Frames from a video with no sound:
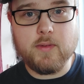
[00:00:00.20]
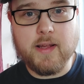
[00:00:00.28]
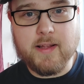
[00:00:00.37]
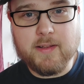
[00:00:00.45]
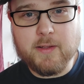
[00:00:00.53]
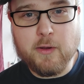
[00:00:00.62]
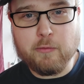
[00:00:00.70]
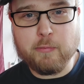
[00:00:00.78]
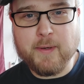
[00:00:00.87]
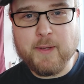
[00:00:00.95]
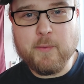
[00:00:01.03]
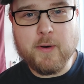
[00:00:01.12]
Hello
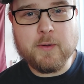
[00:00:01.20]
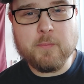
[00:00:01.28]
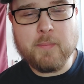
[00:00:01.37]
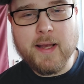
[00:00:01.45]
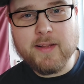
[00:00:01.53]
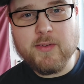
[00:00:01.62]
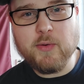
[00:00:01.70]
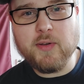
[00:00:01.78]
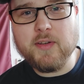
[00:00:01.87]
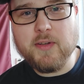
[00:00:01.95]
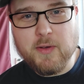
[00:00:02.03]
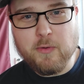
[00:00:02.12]
everybody, welcome back to a
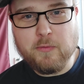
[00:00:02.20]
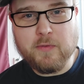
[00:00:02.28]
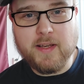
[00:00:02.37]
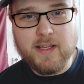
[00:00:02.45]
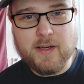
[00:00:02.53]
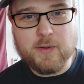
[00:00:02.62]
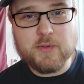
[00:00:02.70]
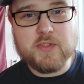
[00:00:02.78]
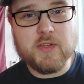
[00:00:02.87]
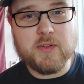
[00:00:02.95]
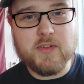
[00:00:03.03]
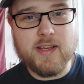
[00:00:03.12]
new video.
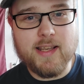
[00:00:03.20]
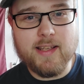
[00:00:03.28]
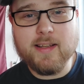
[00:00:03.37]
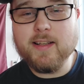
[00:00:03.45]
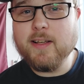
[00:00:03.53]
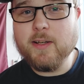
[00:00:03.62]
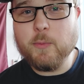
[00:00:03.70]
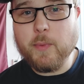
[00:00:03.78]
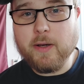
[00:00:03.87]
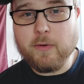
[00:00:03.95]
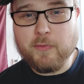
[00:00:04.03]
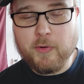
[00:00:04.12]
So today we
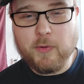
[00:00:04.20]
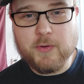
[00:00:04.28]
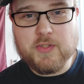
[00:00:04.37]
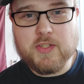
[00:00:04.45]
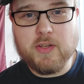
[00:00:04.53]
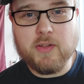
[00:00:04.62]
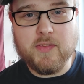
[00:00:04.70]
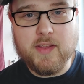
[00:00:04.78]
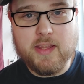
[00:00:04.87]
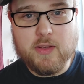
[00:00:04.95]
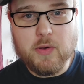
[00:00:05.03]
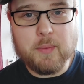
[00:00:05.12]
are of course
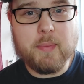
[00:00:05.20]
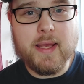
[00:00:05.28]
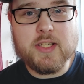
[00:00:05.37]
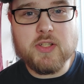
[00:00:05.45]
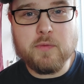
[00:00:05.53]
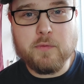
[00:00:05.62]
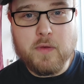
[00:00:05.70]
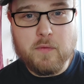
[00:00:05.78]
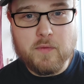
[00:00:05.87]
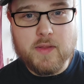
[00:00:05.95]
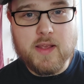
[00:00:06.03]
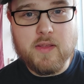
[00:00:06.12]
continuing page
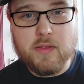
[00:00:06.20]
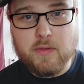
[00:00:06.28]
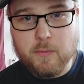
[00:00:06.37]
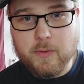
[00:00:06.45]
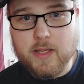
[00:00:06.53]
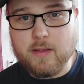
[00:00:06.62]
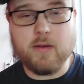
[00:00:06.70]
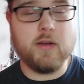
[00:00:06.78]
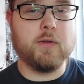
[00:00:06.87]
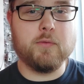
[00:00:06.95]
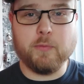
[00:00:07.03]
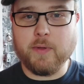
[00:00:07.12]
53
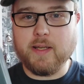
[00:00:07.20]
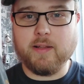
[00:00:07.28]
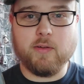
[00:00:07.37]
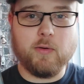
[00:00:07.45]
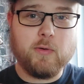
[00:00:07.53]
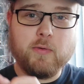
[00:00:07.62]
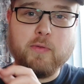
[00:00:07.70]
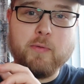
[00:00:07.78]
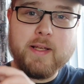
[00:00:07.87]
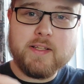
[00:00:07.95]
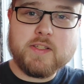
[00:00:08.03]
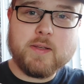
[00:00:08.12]
of reading The Lord of the
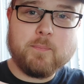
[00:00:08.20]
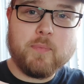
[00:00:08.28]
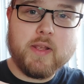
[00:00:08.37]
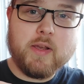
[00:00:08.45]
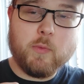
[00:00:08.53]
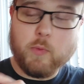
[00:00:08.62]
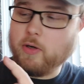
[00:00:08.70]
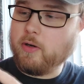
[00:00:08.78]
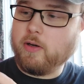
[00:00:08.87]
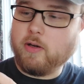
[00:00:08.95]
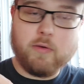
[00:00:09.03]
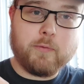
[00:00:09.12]
Rings.
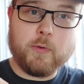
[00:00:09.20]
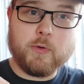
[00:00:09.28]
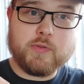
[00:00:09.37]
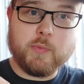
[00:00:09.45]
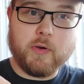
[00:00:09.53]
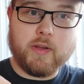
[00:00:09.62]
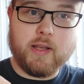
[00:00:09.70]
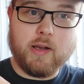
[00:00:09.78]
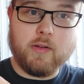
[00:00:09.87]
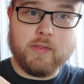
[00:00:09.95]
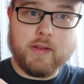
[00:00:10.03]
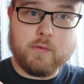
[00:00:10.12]
We're of course working
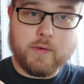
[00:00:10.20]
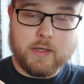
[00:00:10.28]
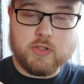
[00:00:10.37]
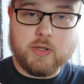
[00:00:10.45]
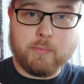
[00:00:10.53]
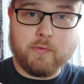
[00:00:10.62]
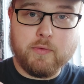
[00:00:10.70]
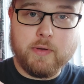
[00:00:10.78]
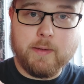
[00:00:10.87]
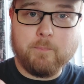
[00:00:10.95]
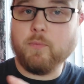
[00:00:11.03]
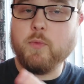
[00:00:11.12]
on the Fellowship of the
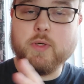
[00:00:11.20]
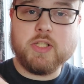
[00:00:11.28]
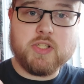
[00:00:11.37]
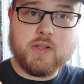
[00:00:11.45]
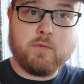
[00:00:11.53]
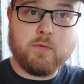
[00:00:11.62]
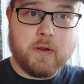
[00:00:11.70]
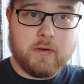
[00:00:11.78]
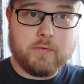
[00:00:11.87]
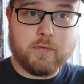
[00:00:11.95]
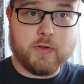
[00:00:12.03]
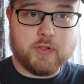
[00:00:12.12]
Ring, which is the very
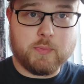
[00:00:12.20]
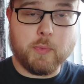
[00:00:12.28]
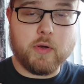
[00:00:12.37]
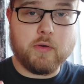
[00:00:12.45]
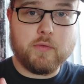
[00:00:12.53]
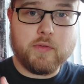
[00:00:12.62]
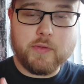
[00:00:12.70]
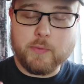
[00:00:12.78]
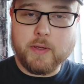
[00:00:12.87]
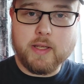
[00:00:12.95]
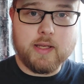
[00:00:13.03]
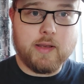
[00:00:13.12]
first book of
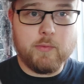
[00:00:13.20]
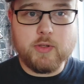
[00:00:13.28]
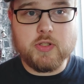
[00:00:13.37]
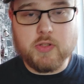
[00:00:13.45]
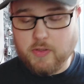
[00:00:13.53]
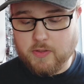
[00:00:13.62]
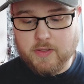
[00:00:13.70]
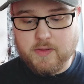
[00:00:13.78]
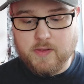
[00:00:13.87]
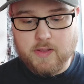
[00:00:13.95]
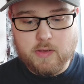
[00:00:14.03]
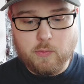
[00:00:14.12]
three. And we're just going to
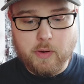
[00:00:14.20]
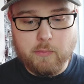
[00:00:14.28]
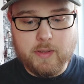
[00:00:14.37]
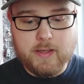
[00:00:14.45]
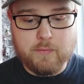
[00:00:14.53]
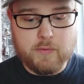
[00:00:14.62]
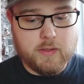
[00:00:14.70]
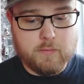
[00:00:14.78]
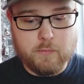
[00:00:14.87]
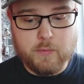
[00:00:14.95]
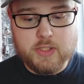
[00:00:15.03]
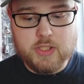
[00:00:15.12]
continue where we left off,
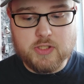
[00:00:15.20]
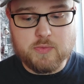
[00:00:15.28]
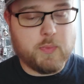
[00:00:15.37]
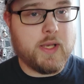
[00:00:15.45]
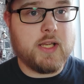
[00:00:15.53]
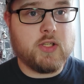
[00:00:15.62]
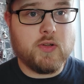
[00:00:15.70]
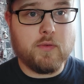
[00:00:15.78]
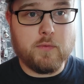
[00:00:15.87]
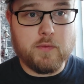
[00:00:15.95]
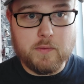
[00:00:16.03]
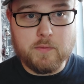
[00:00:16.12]
which is page
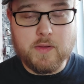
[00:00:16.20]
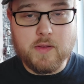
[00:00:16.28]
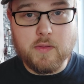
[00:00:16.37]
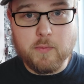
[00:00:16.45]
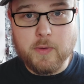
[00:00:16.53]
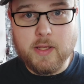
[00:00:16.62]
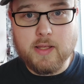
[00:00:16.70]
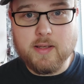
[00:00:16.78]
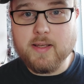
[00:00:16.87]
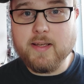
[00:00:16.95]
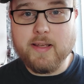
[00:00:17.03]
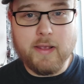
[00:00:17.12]
53.
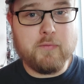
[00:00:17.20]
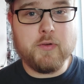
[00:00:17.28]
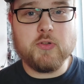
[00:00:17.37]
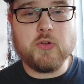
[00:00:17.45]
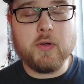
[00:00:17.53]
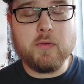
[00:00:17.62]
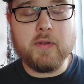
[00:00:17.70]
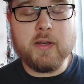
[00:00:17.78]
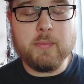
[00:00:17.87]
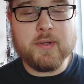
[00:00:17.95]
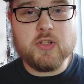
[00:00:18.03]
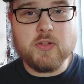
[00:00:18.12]
If you enjoyed the video,
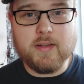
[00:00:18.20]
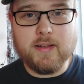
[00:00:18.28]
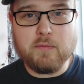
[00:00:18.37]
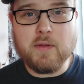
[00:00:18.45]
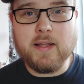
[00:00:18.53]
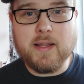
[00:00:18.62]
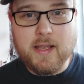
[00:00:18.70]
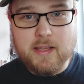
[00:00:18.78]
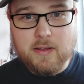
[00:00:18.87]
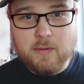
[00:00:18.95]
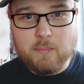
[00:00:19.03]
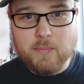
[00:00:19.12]
make sure to leave a
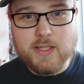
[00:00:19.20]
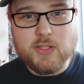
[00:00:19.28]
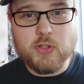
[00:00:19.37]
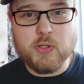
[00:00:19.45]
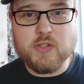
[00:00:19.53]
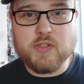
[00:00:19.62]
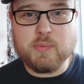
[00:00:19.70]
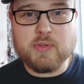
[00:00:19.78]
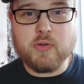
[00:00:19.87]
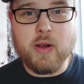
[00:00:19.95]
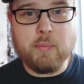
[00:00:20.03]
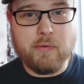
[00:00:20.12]
like. Make sure to
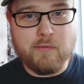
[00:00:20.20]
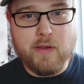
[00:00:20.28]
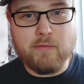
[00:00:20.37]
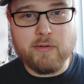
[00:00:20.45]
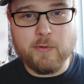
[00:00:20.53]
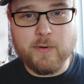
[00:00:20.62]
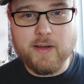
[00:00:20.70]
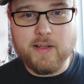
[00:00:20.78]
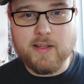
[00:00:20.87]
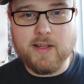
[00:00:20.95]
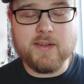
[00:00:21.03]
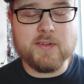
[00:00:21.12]
subscribe if you haven't
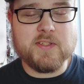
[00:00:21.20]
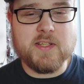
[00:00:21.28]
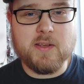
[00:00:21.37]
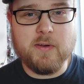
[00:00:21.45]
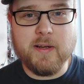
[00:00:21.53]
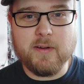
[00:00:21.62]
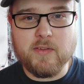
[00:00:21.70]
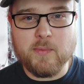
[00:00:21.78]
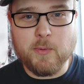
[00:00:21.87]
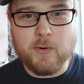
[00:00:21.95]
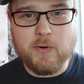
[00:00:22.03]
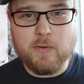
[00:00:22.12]
already. And I'll see you here
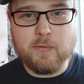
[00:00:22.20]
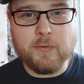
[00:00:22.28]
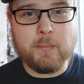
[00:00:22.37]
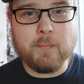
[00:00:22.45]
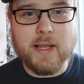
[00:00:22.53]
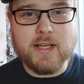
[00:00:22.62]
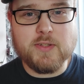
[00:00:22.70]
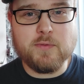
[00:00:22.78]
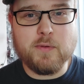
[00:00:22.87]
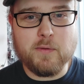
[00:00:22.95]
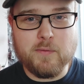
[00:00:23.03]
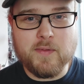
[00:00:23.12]
tomorrow for page
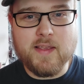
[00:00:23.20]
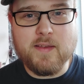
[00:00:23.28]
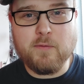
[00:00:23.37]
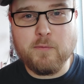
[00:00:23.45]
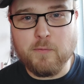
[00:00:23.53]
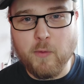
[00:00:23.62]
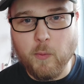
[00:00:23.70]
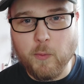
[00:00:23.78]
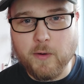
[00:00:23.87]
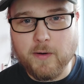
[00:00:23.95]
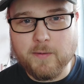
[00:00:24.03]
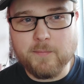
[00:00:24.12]

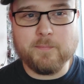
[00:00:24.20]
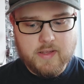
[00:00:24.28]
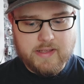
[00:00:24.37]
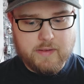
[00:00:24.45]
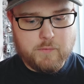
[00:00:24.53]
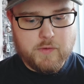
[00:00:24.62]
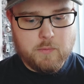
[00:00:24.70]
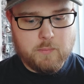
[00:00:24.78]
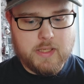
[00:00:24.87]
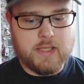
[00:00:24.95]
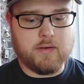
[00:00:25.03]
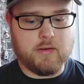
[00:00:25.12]
54. If you
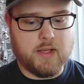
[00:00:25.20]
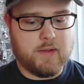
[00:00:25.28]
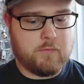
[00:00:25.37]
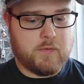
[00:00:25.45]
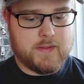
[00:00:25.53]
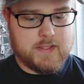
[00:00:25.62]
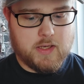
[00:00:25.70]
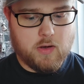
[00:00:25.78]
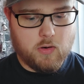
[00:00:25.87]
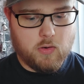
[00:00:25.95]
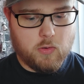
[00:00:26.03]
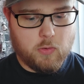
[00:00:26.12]
mean inventing
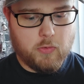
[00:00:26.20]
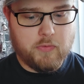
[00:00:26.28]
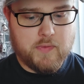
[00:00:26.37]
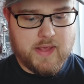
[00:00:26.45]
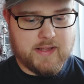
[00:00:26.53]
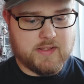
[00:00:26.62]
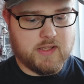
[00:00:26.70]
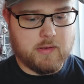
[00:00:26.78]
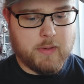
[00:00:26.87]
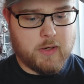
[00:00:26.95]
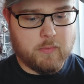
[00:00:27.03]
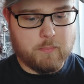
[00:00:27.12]
all that
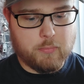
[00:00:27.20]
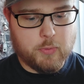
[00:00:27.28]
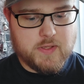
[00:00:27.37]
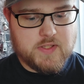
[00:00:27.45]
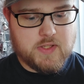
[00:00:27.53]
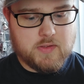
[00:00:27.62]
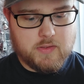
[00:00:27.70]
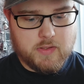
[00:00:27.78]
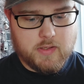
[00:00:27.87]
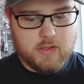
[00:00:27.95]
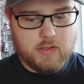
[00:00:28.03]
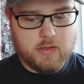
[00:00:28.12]
about a present,
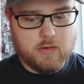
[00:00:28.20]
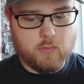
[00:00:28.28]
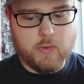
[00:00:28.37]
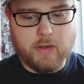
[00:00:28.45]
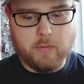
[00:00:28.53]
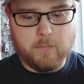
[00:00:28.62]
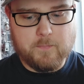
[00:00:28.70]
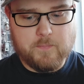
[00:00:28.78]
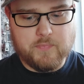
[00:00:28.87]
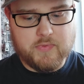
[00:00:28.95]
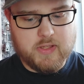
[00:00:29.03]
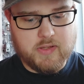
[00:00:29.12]
well,
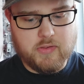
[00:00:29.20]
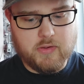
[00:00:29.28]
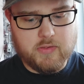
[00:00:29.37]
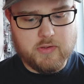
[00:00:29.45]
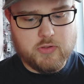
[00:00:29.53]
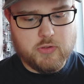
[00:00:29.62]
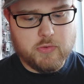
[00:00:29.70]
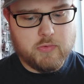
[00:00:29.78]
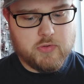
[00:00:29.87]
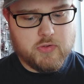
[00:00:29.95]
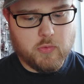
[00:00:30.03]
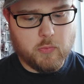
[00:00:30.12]
I thought the true
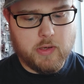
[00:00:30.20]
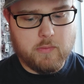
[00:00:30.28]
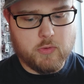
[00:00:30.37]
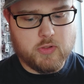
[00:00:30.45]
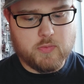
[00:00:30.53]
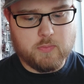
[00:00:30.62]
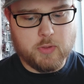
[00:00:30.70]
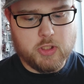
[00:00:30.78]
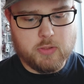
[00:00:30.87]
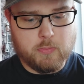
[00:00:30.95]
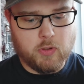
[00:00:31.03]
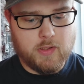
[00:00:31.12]
story was
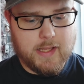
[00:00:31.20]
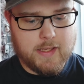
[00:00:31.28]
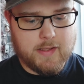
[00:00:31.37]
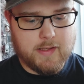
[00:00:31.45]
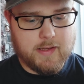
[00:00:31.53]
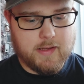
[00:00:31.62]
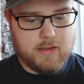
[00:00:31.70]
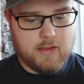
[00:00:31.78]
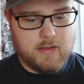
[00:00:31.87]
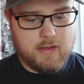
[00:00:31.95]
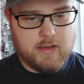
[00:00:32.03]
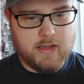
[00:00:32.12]
much more likely,
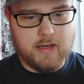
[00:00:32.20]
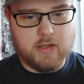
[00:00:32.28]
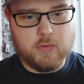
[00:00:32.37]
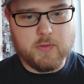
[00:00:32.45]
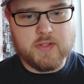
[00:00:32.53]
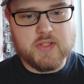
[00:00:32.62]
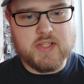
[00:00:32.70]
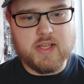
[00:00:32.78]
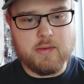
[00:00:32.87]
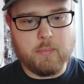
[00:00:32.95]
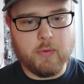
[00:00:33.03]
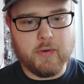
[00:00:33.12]
and I couldn't see
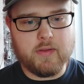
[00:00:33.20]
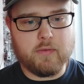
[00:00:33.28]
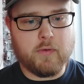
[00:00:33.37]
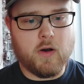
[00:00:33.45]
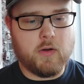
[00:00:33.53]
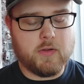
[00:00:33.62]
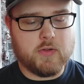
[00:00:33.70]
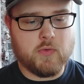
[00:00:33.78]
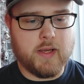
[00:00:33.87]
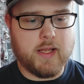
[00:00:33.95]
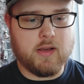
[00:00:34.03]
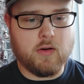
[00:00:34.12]
the point of
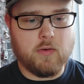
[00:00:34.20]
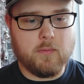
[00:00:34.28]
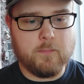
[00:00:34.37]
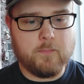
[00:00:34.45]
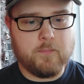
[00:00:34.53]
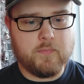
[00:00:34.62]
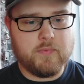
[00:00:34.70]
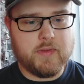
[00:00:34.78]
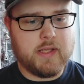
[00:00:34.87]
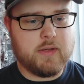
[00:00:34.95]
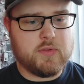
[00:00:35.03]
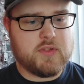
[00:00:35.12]
altering it all.
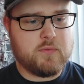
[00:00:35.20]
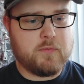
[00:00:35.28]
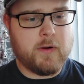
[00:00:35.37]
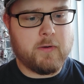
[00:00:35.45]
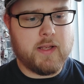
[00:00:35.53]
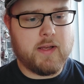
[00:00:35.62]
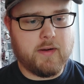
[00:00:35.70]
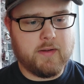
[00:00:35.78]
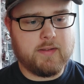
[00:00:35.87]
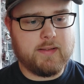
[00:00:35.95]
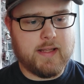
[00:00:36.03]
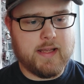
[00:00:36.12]
It was very
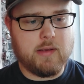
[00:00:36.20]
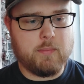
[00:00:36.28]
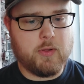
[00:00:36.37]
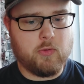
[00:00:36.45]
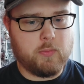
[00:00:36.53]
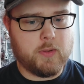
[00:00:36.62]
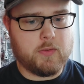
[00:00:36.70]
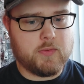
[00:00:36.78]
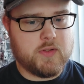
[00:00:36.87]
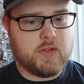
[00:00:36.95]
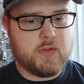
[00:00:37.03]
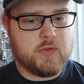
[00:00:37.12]
unlike Bilbo
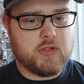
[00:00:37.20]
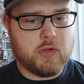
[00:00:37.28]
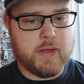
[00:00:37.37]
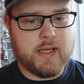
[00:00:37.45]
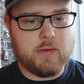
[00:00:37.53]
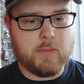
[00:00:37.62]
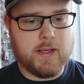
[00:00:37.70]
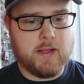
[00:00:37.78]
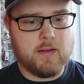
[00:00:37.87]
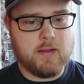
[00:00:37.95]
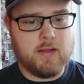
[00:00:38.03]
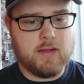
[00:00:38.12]
to do so anyway,
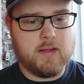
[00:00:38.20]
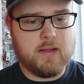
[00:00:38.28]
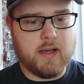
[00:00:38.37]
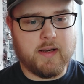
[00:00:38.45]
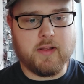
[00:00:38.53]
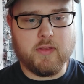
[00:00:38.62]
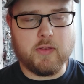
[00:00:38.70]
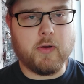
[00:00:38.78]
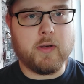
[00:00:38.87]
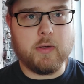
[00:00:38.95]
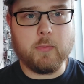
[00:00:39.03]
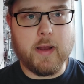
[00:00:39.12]
and I thought
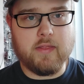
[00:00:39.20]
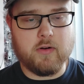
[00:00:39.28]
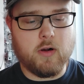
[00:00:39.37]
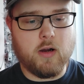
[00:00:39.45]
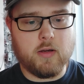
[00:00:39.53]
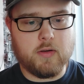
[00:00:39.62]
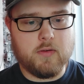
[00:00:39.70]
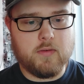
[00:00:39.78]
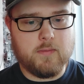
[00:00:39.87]
it rather odd.